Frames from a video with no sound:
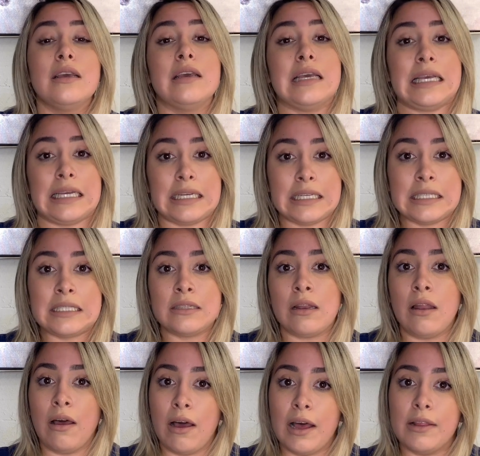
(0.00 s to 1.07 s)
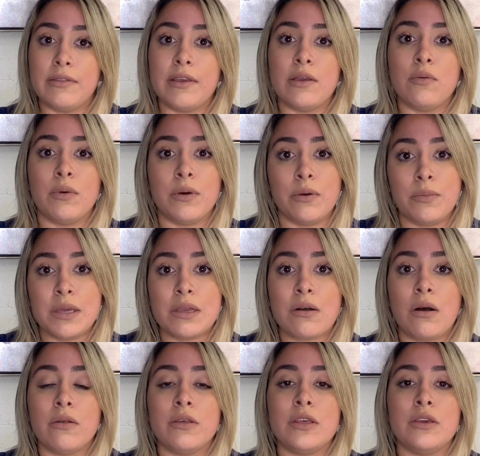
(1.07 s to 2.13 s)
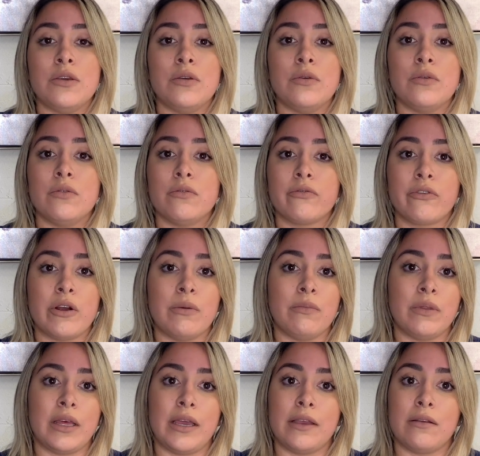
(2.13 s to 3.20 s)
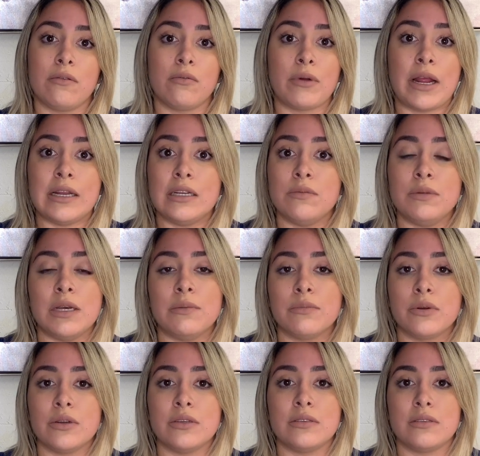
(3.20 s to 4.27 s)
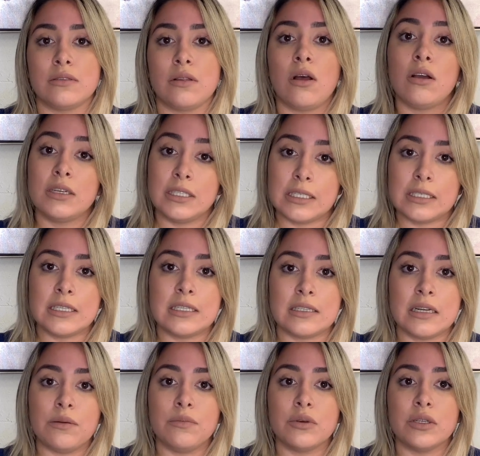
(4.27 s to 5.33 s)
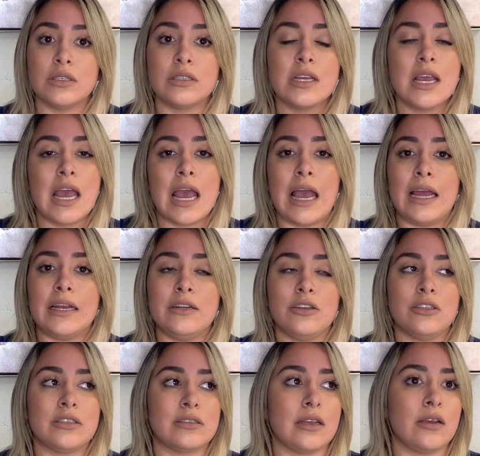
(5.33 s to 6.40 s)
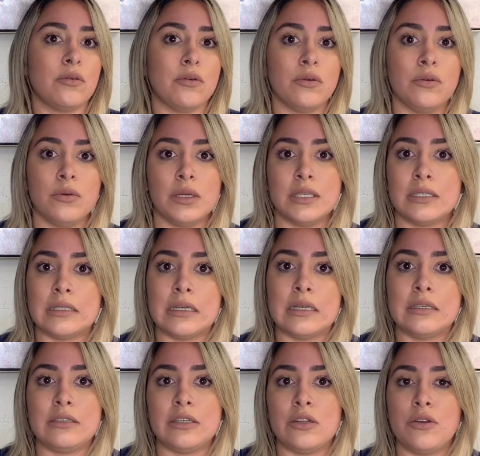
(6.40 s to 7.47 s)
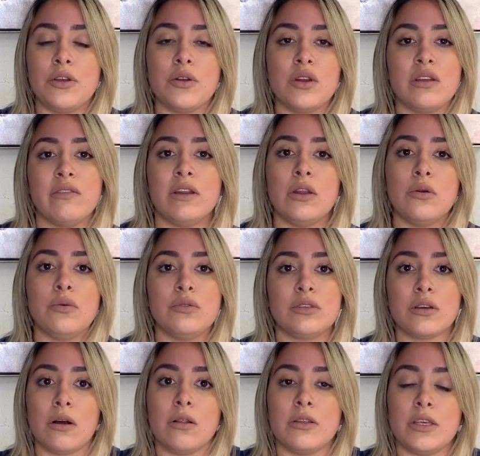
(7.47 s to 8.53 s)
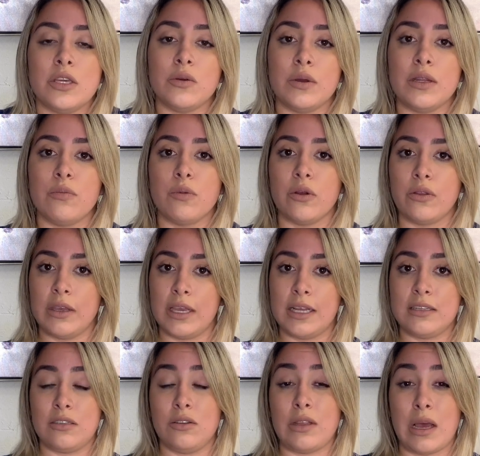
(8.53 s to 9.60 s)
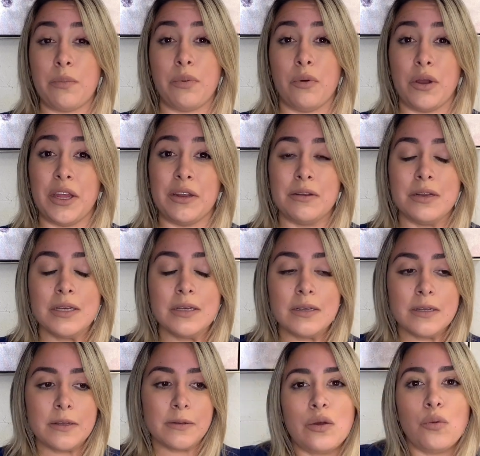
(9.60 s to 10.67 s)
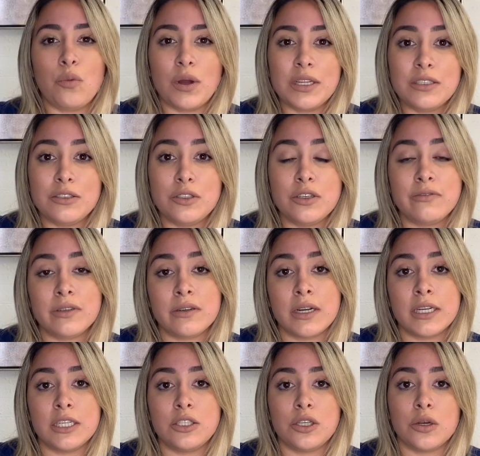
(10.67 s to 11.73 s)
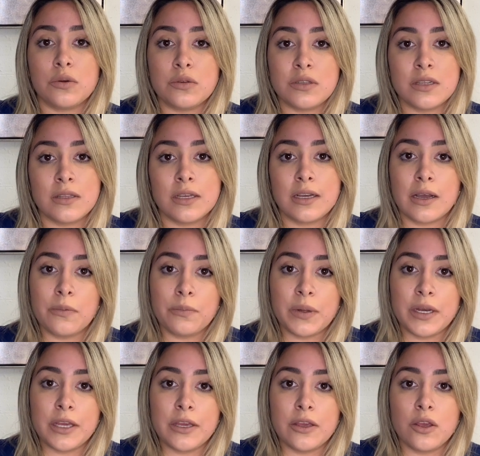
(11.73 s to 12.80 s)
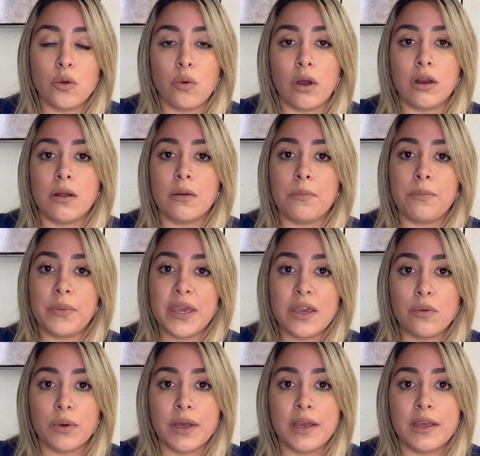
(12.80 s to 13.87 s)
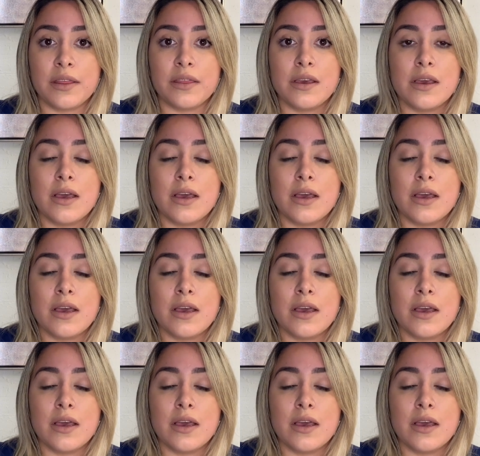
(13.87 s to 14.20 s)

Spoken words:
it is a lot. They will be calling you from like random numbers, long distance numbers, and you're just like, well, who is this? You don't even know who's calling you anymore. It gets to that point. So once you've already chosen the company you want to be with,